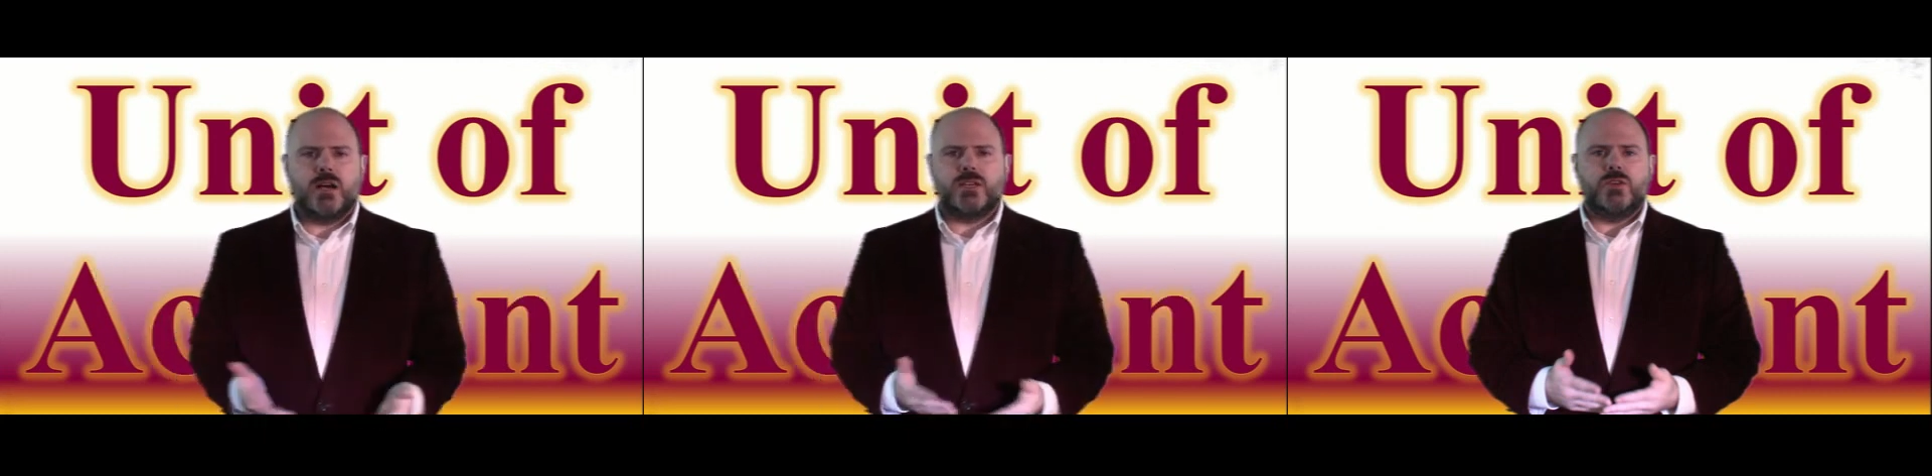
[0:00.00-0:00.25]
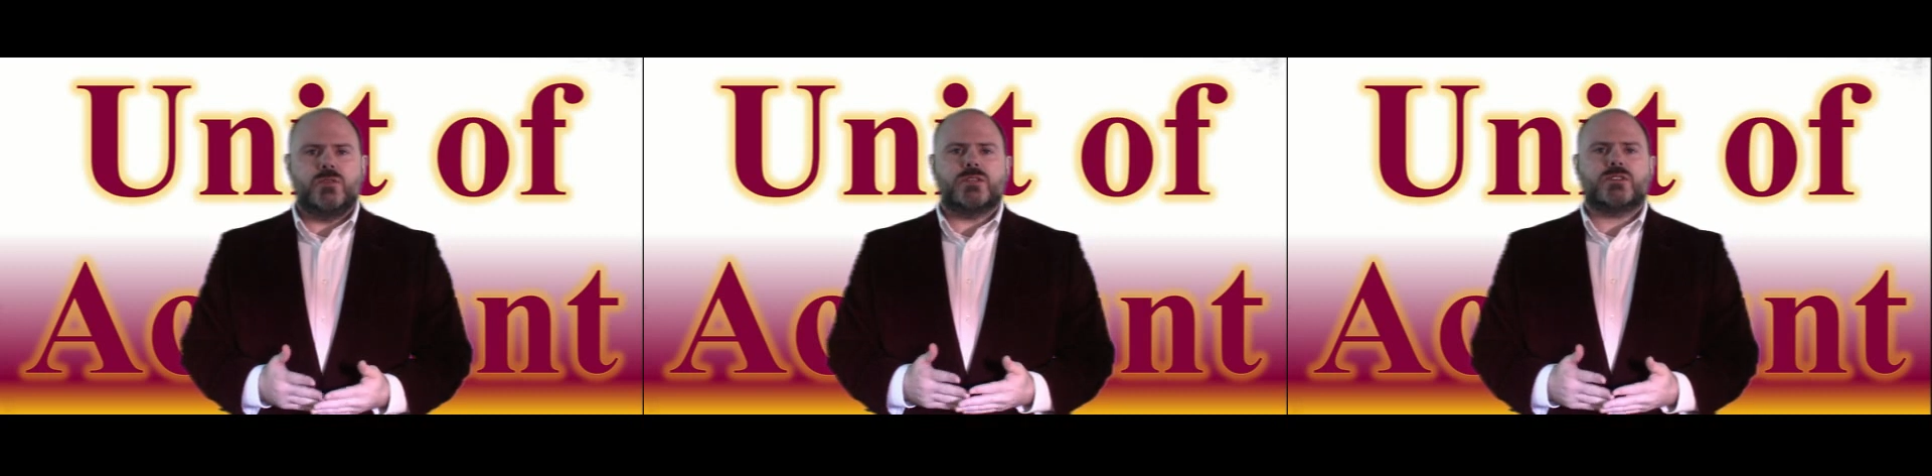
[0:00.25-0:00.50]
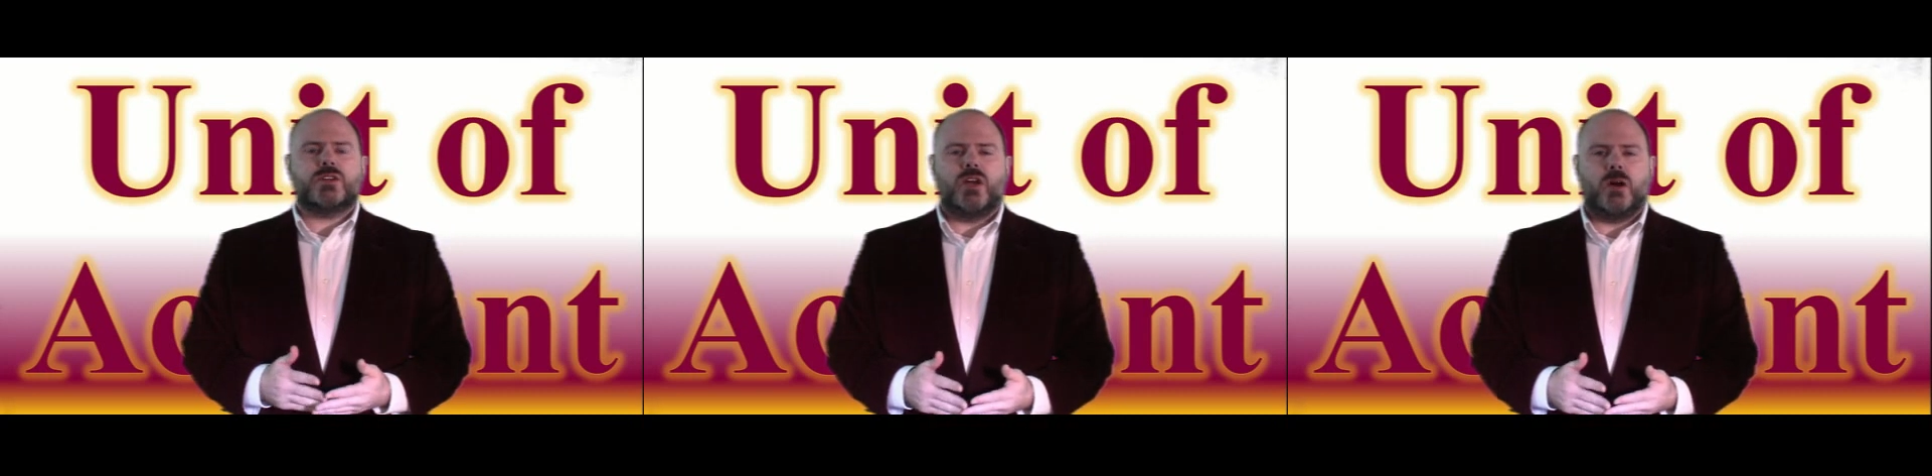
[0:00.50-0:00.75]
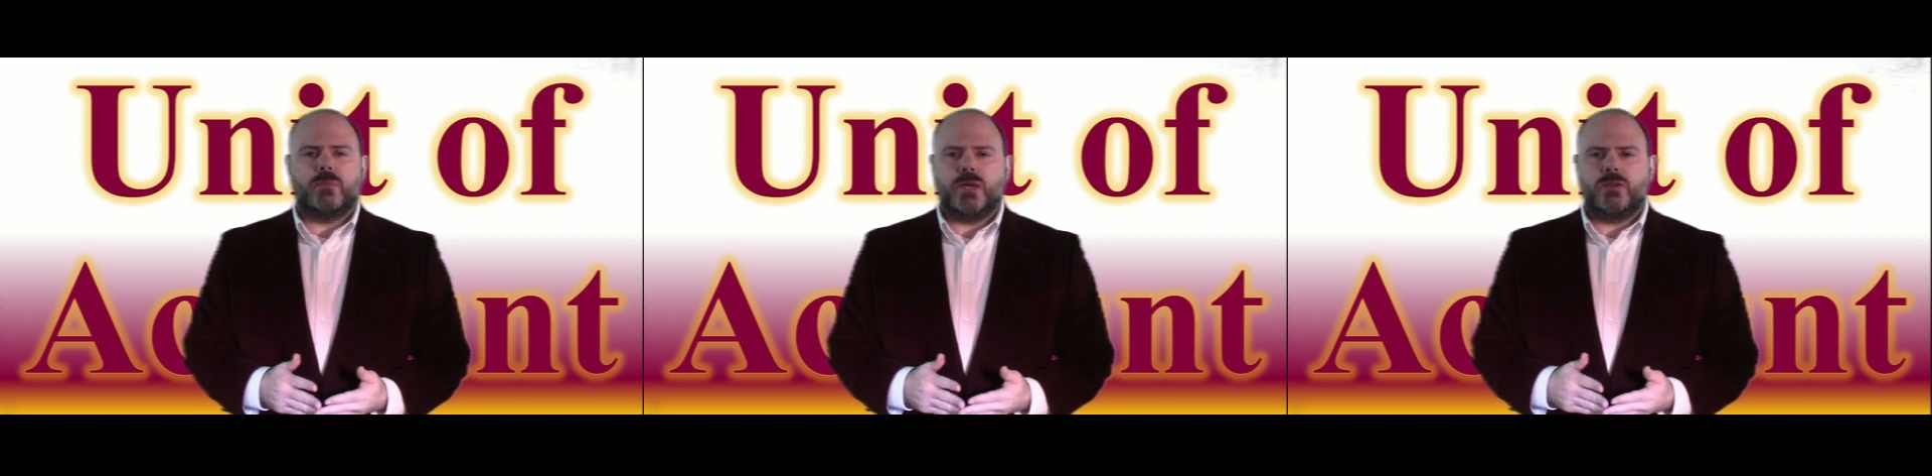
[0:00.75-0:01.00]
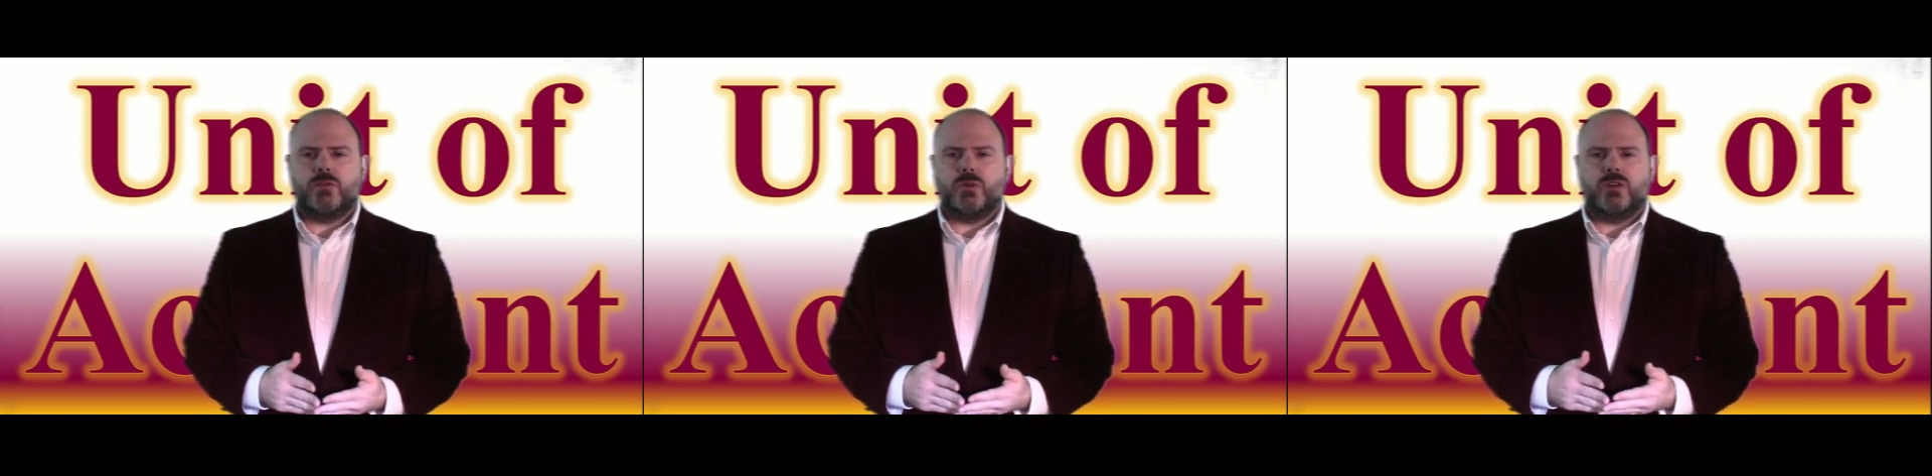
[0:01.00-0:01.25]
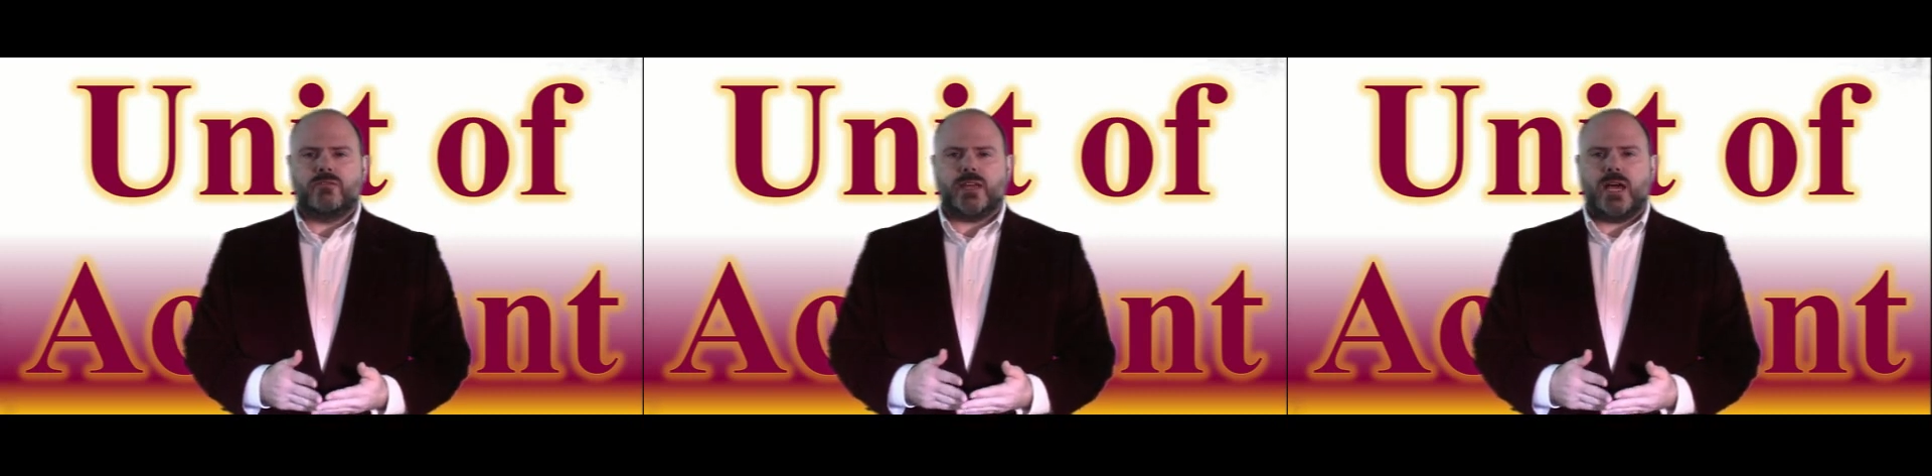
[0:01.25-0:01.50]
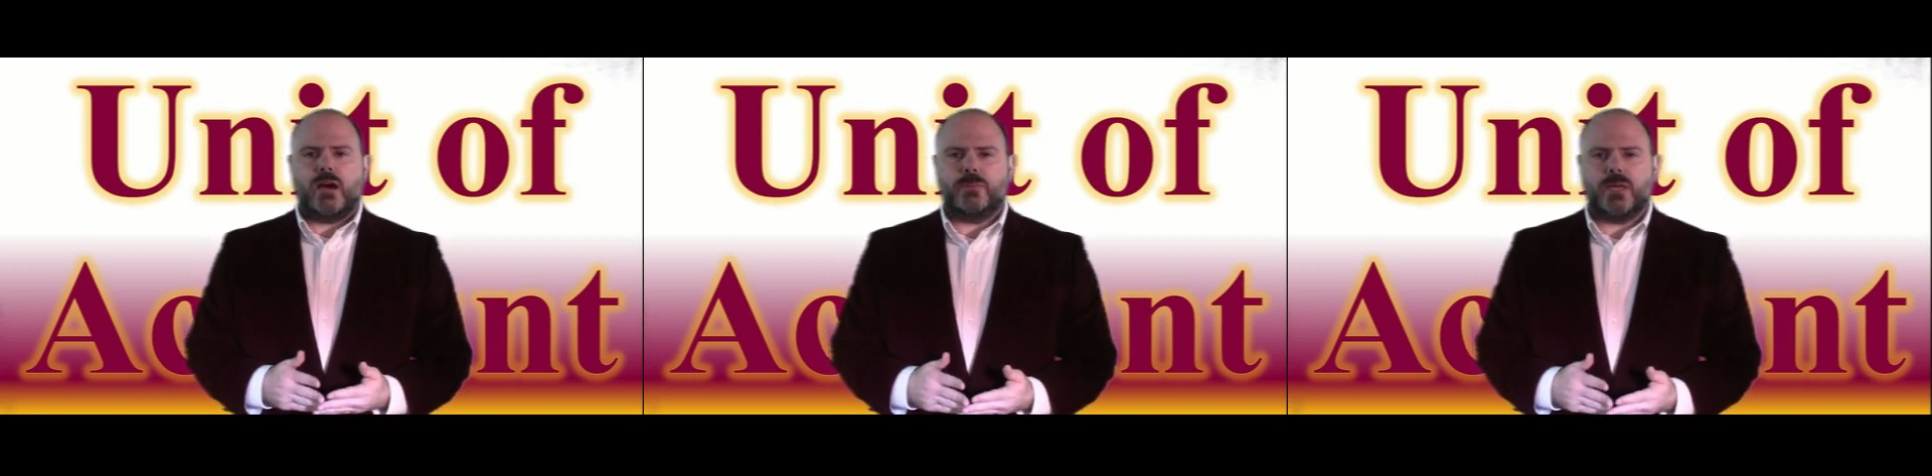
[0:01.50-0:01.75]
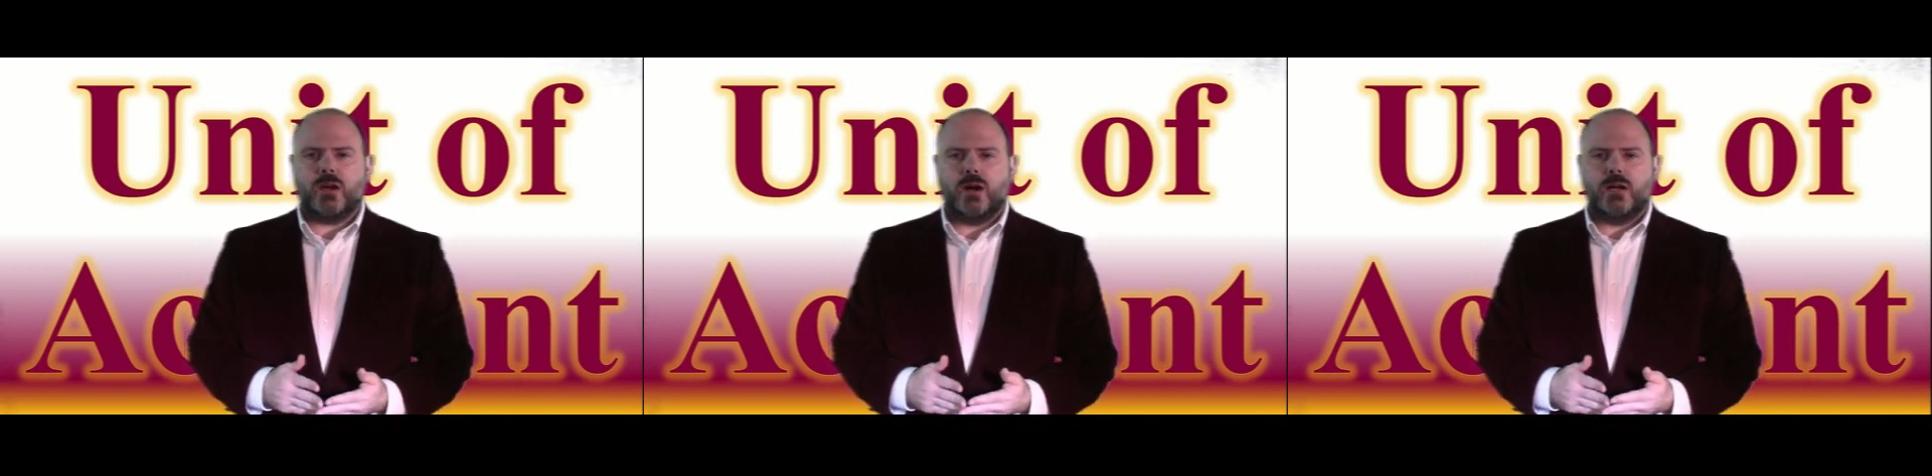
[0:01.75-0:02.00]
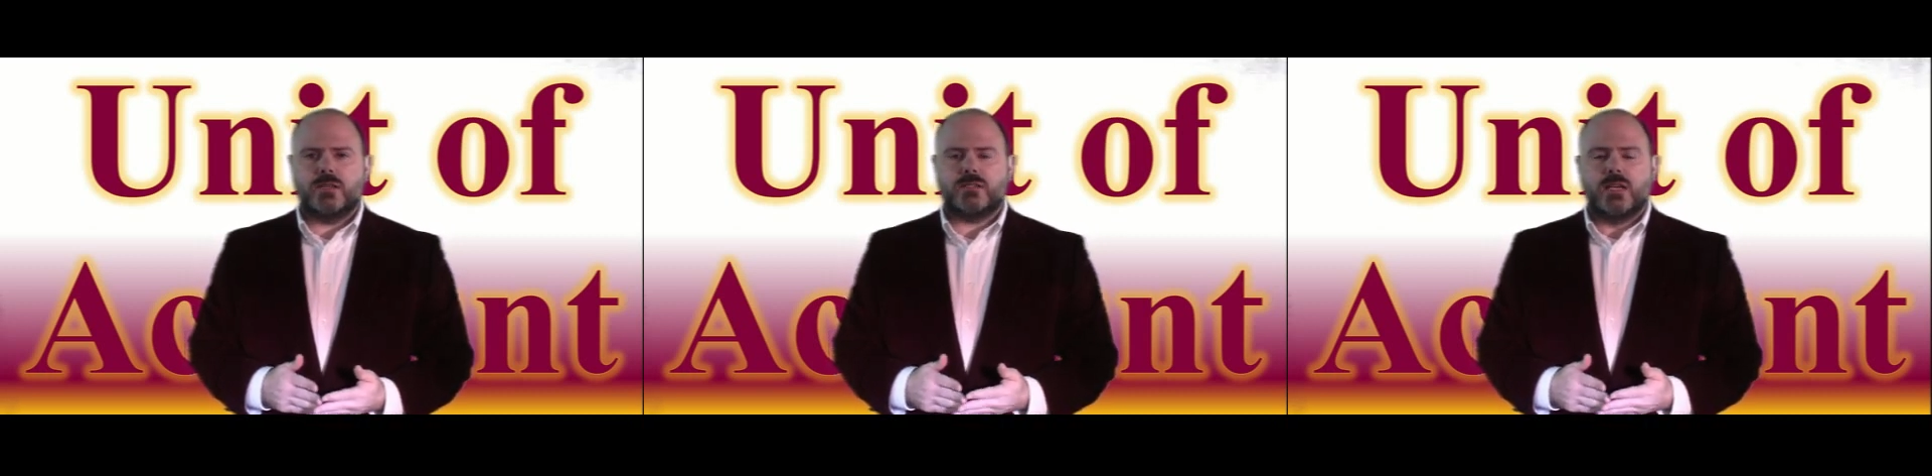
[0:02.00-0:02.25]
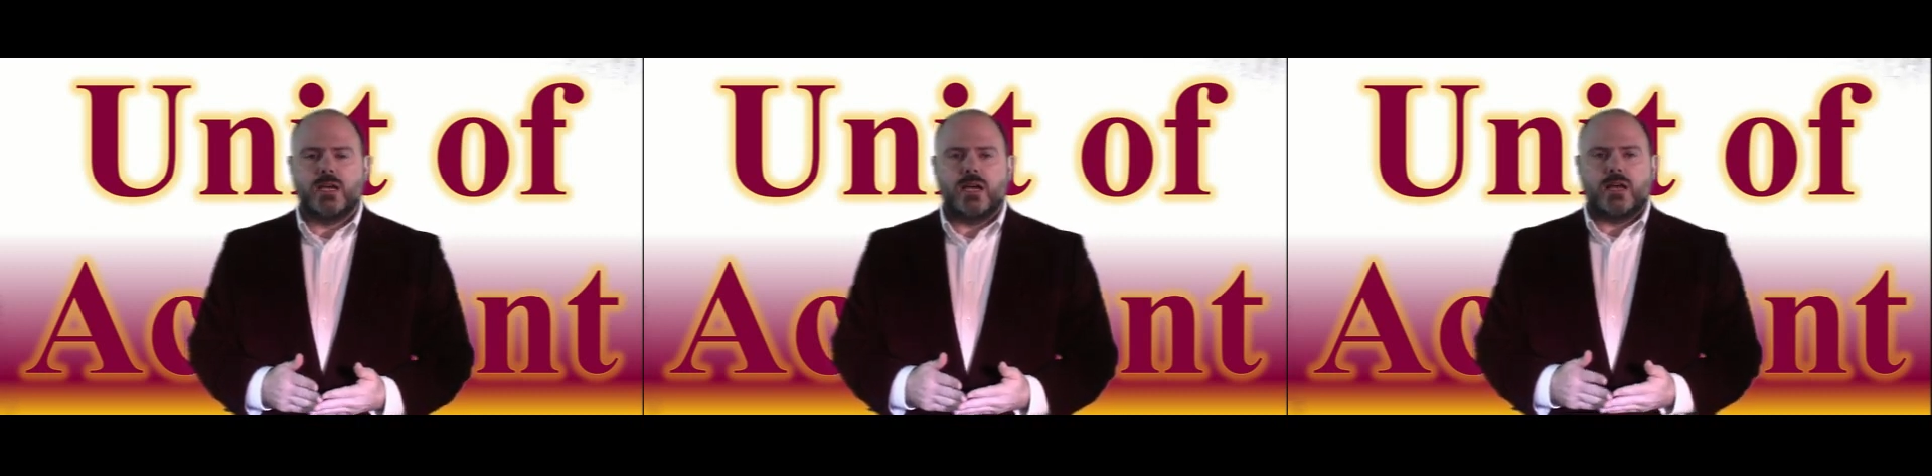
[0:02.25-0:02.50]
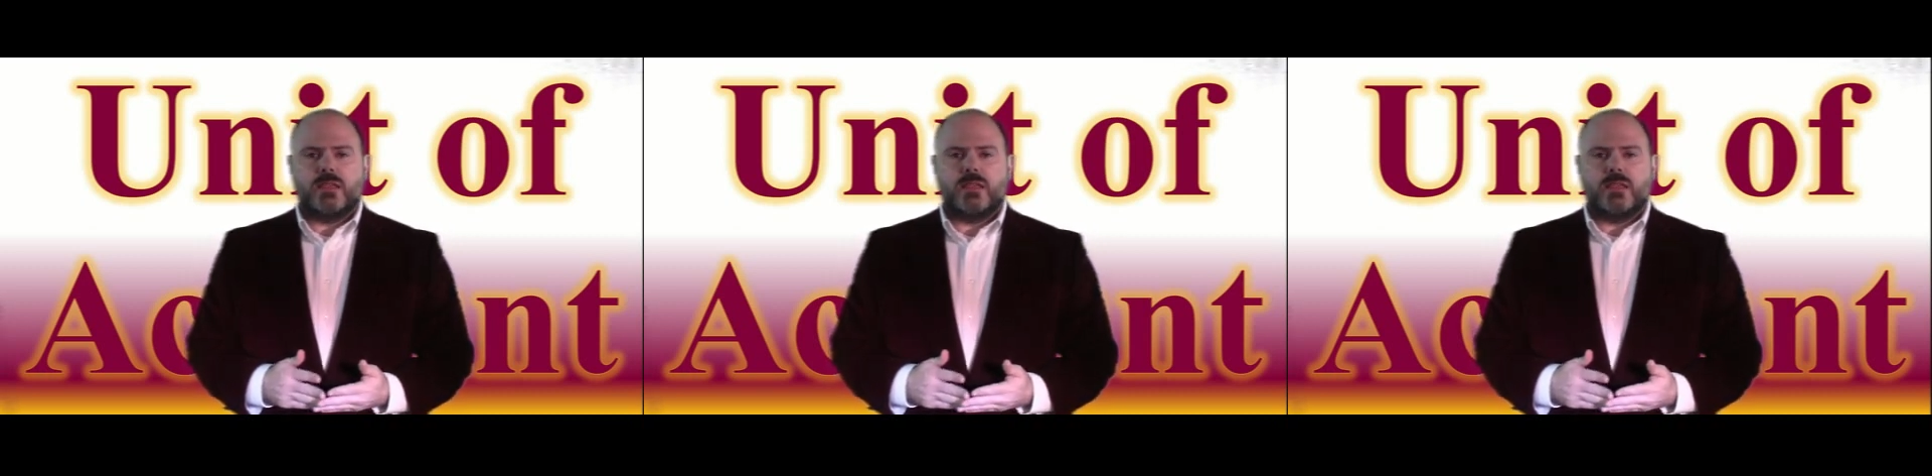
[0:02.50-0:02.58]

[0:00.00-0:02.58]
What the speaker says: Units cannot be a unit of account because